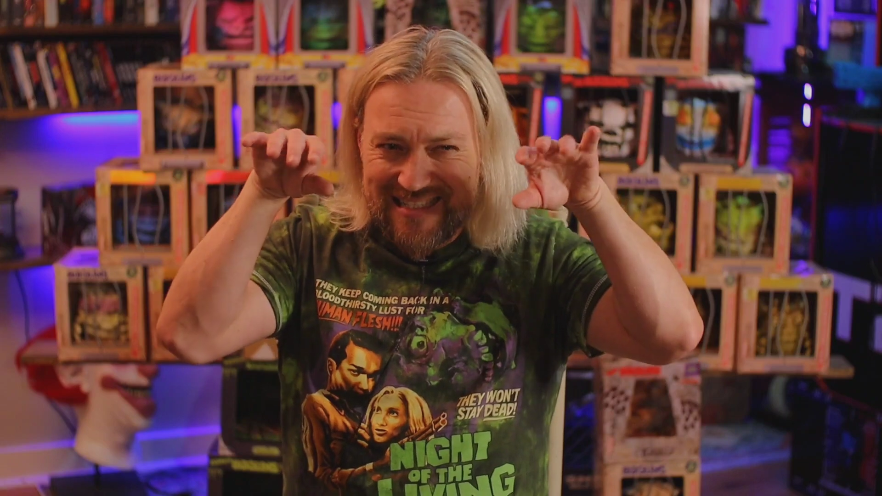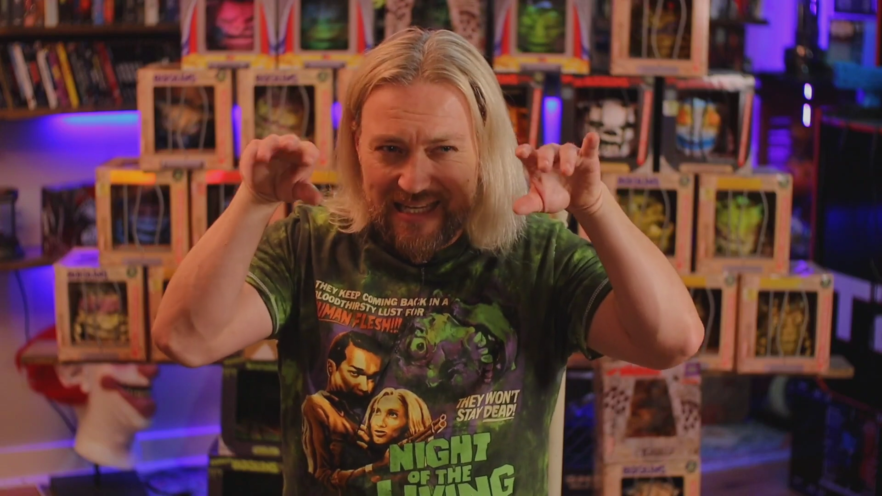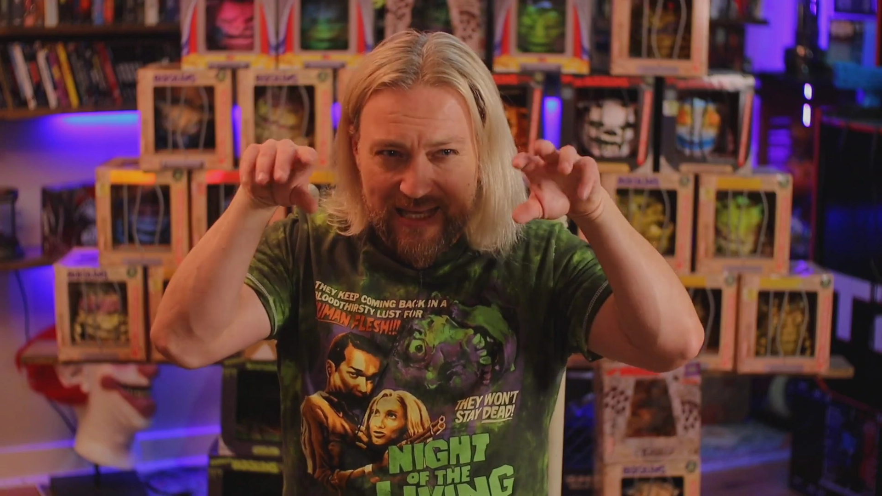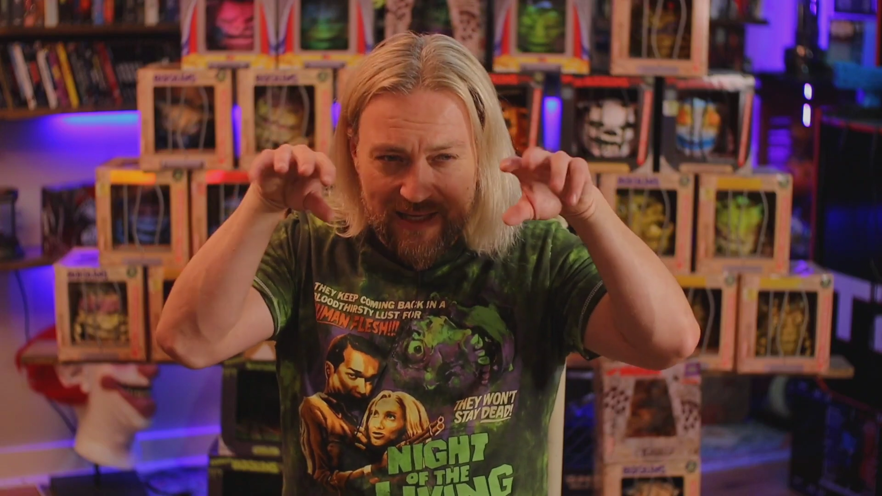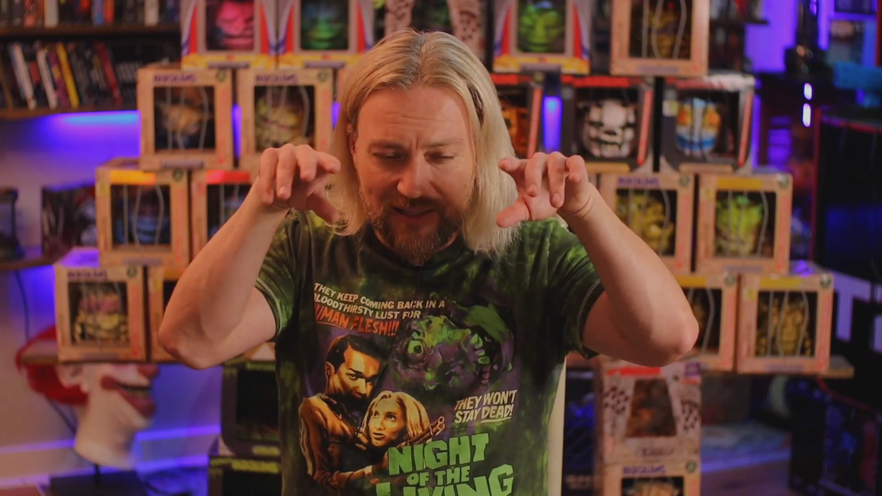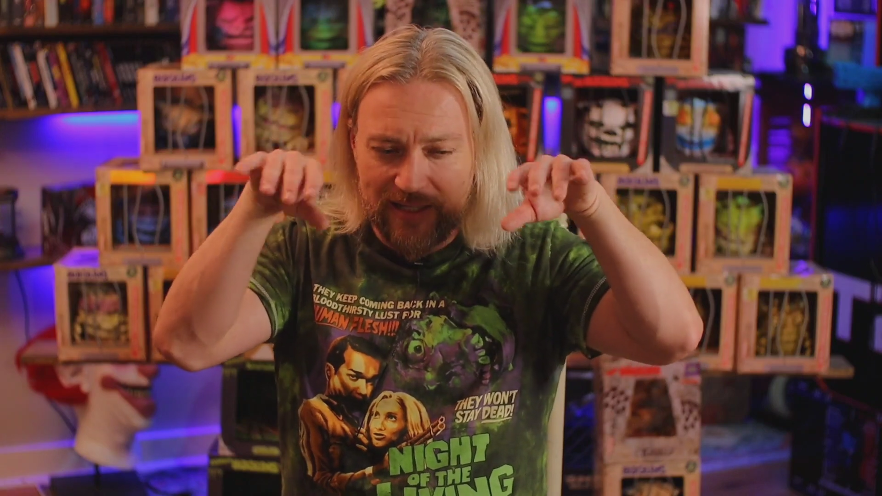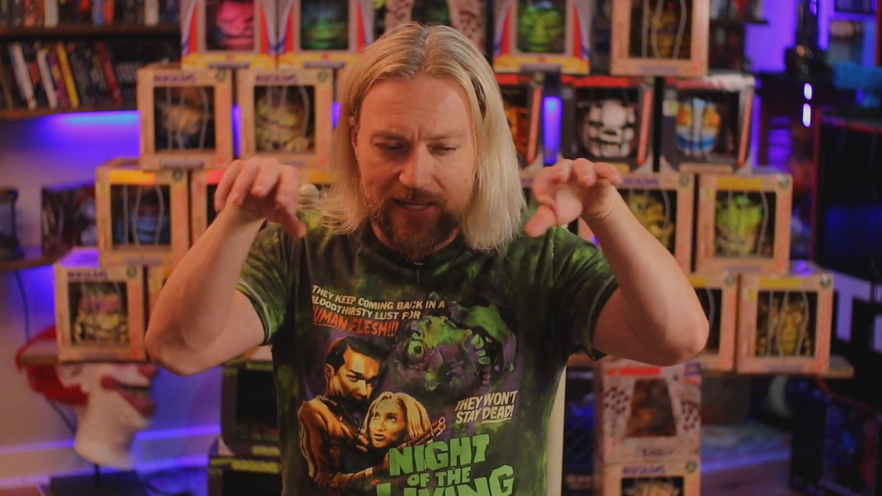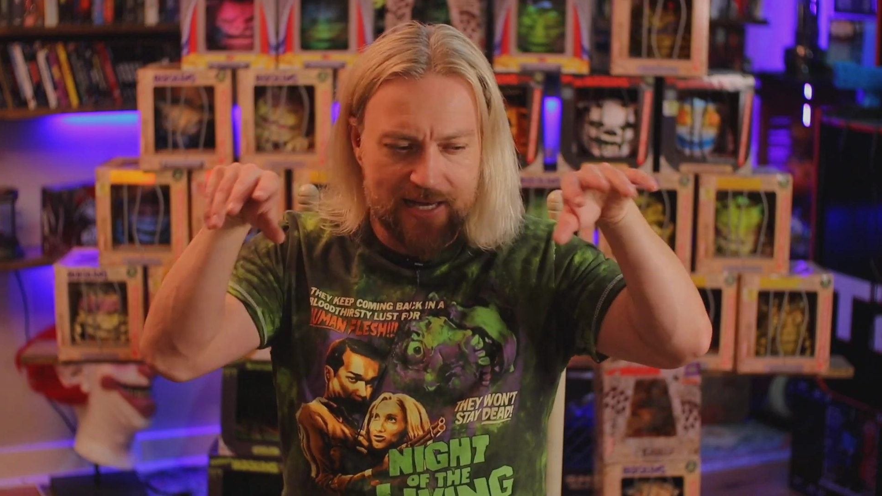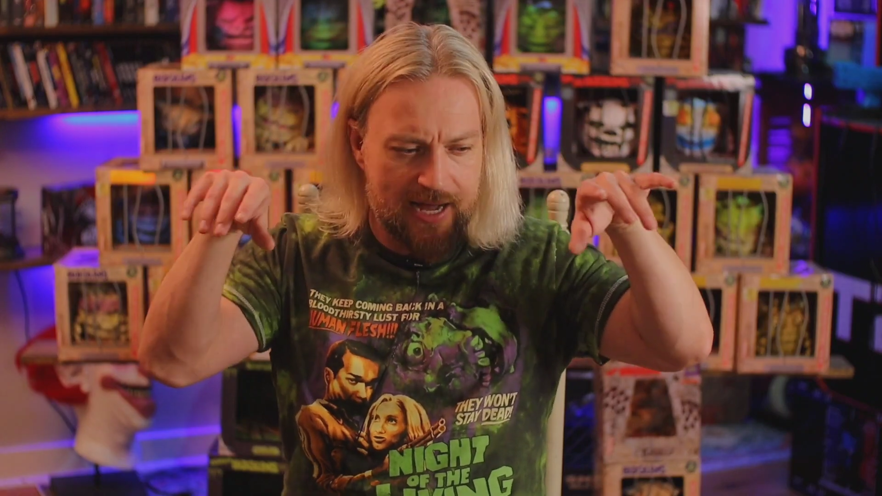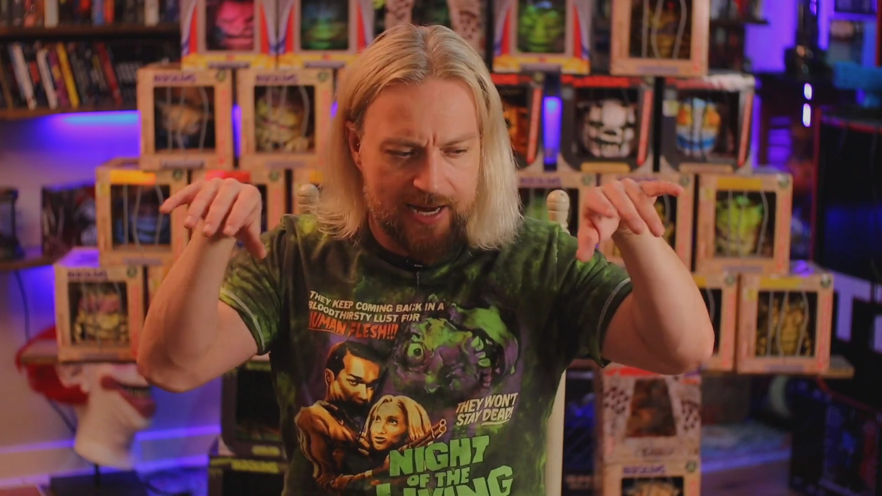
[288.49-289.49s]

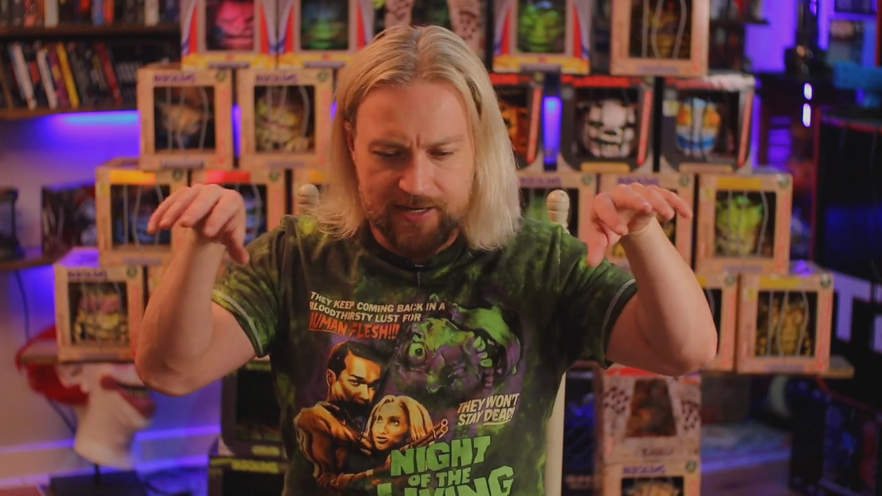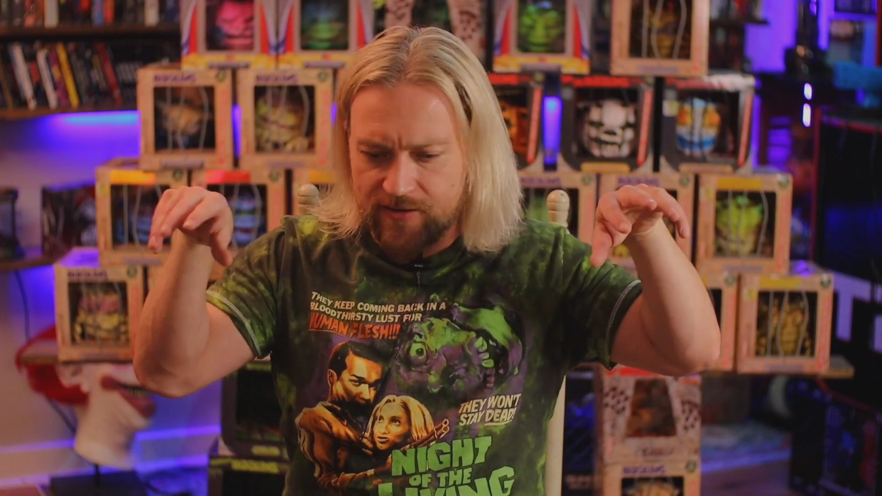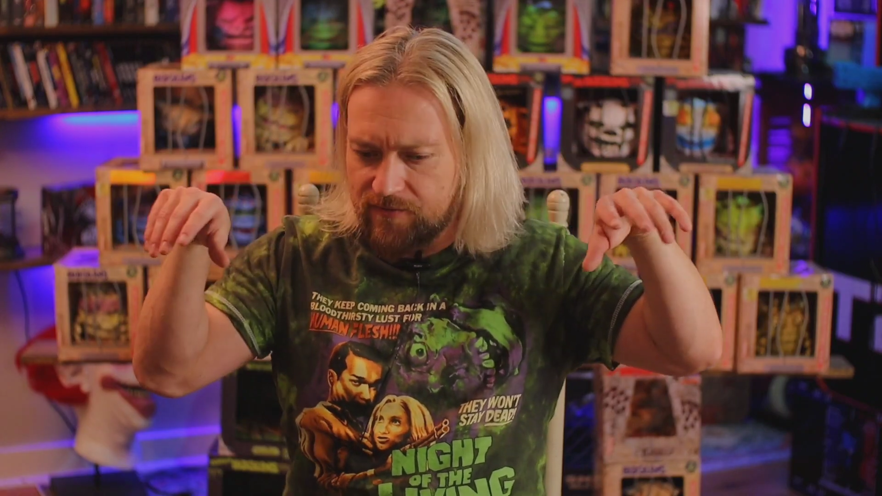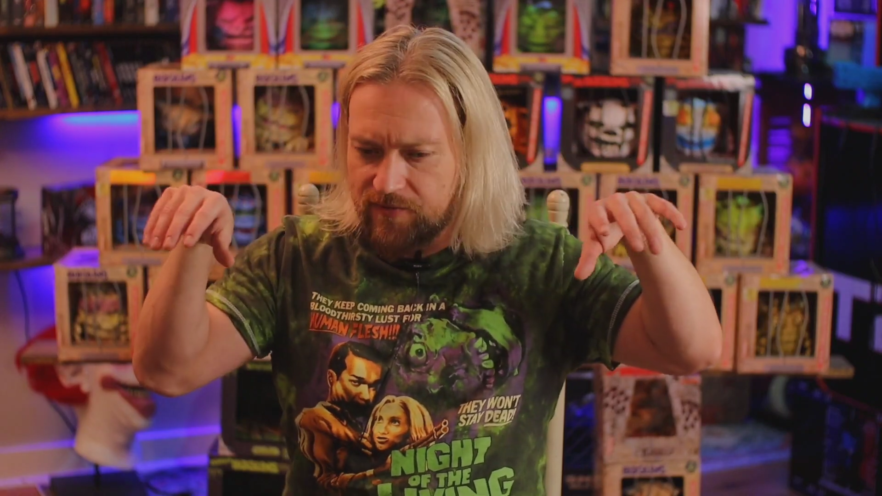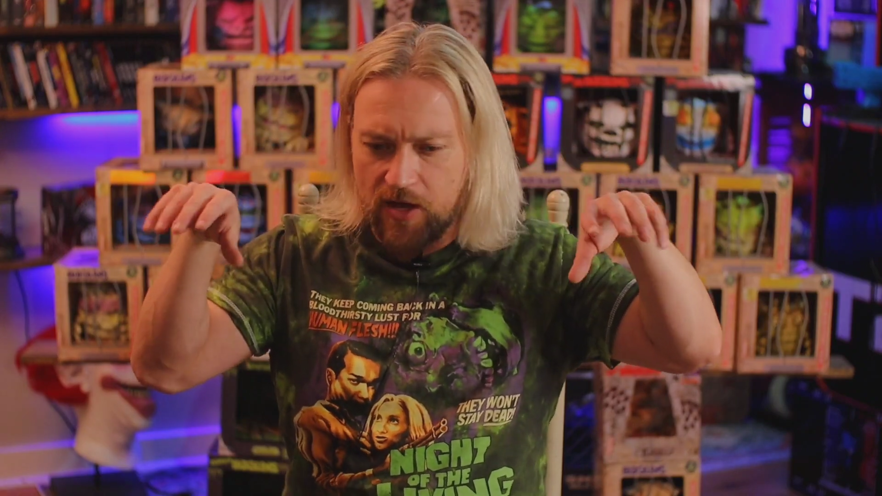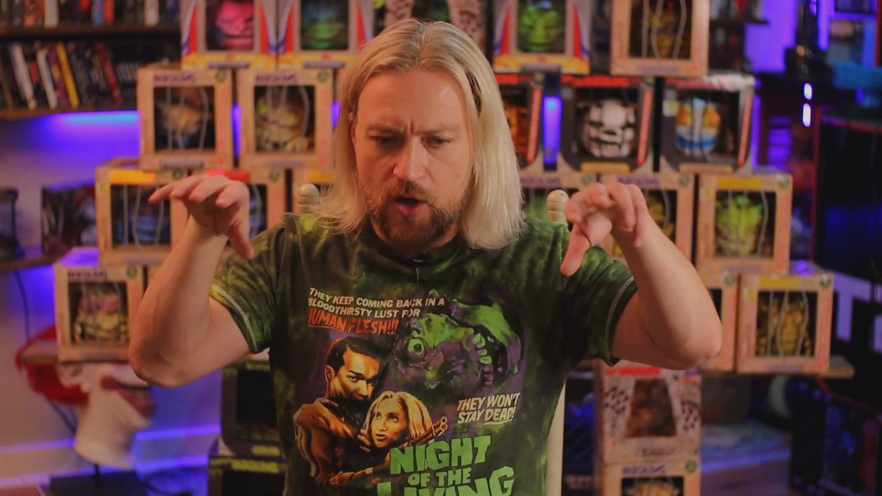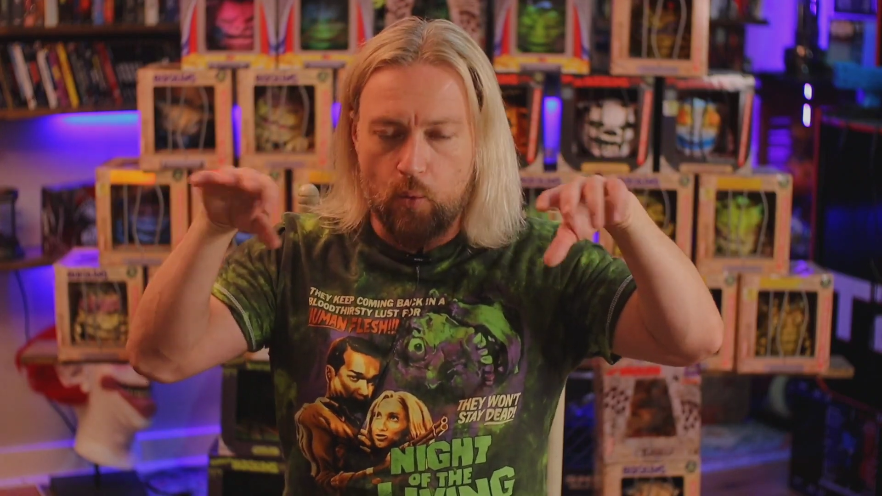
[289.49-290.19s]
tingly kind of